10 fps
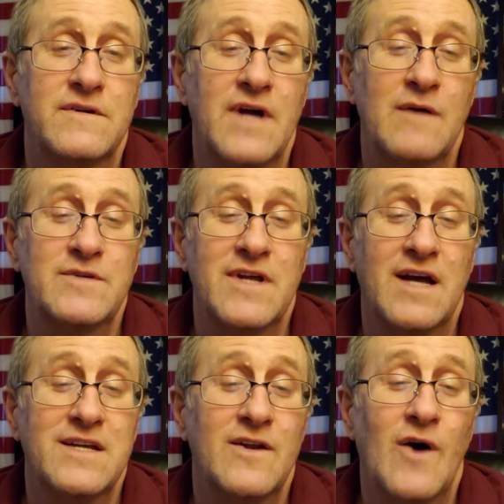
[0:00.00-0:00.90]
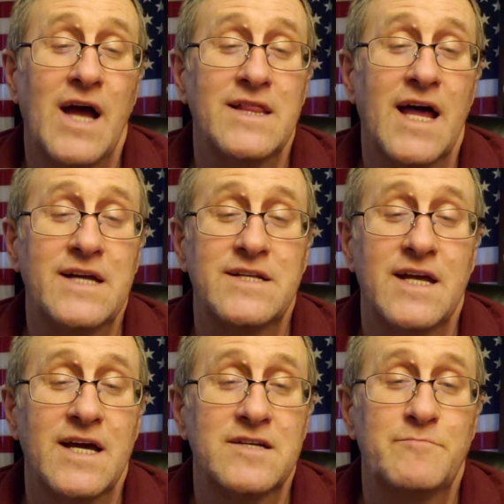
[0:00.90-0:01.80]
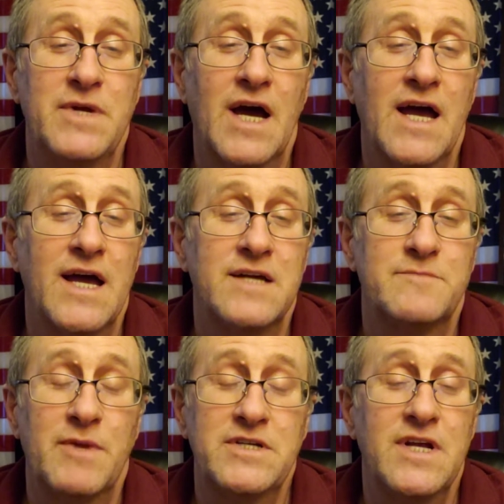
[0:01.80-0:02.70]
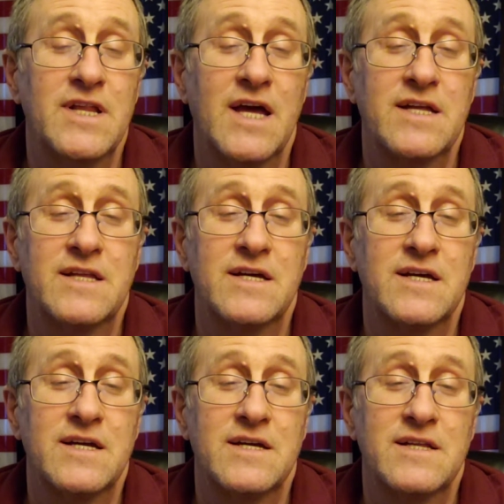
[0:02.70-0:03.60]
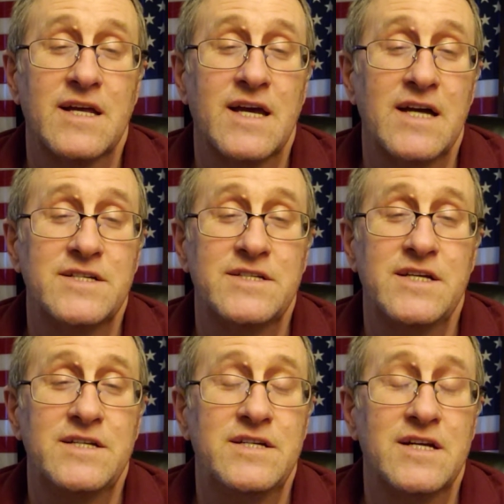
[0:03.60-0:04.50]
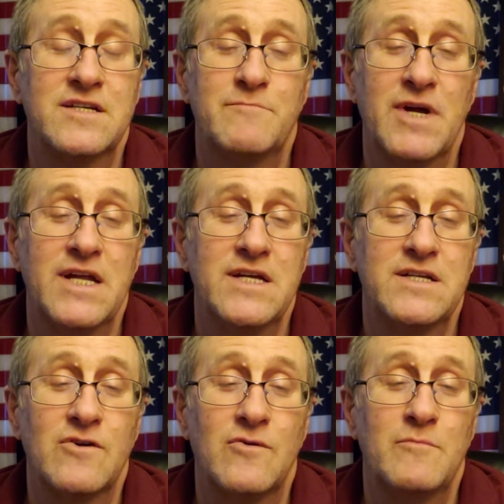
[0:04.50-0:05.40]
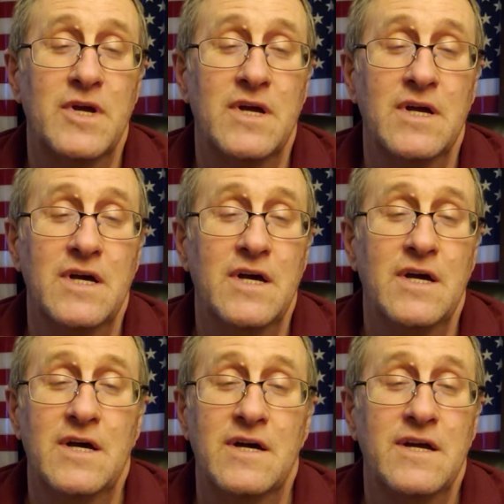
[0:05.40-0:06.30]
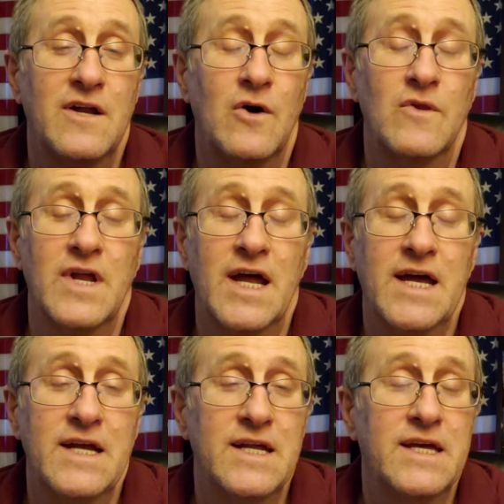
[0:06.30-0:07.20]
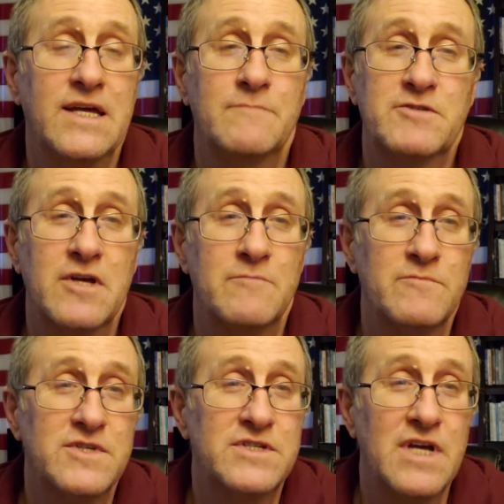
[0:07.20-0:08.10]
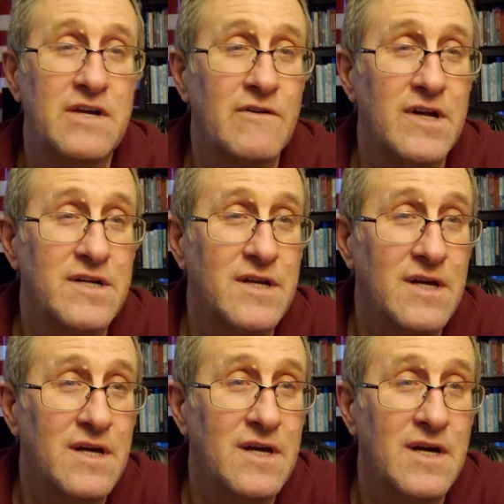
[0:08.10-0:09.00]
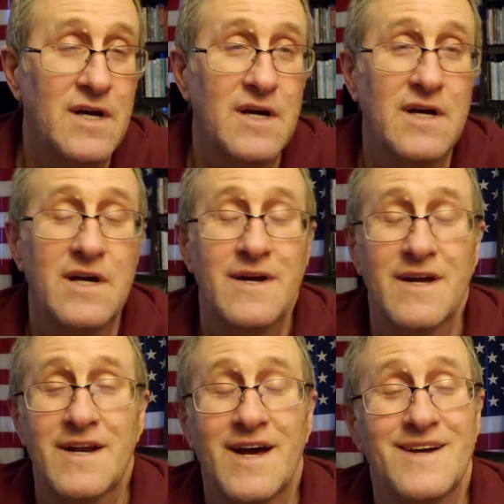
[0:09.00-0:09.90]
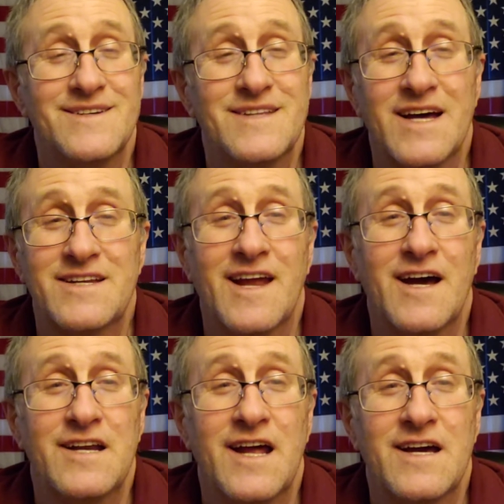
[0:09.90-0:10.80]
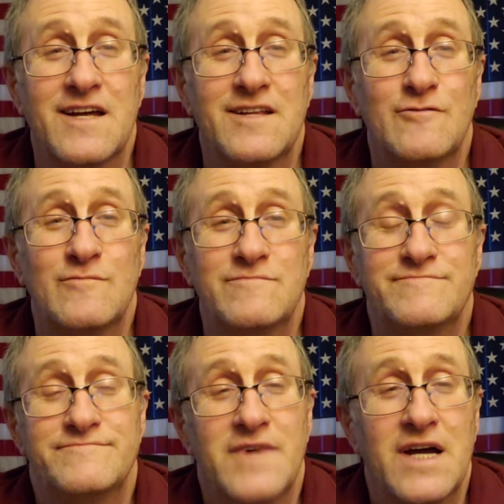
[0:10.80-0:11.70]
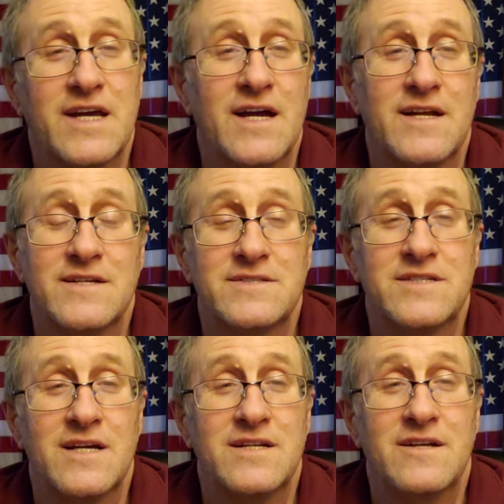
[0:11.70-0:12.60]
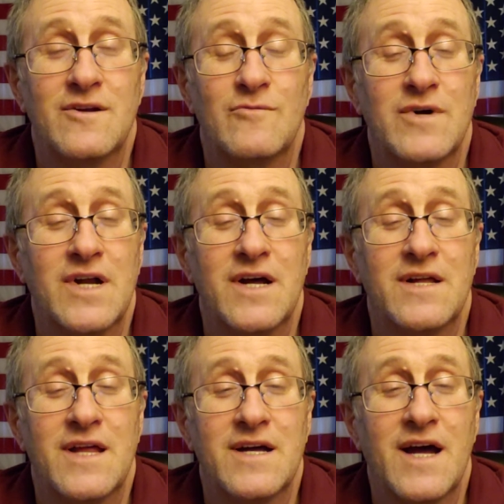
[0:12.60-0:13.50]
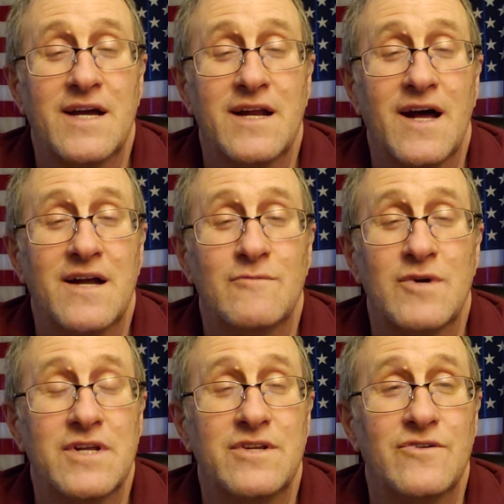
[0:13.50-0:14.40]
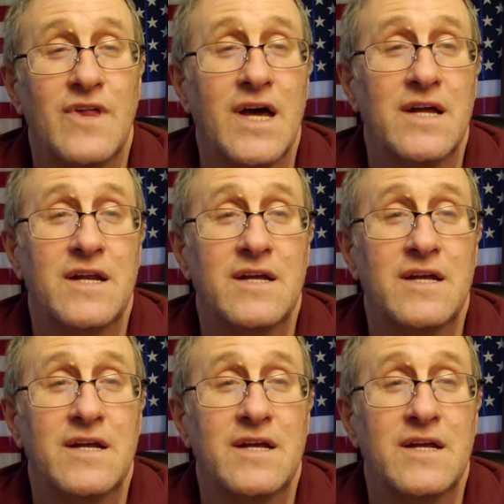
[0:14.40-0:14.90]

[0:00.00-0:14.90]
I liked the SBI. I especially liked the guy's teachings, but he told me, that I had to keep something secret, and I kind of said, what, that I don't want to do that.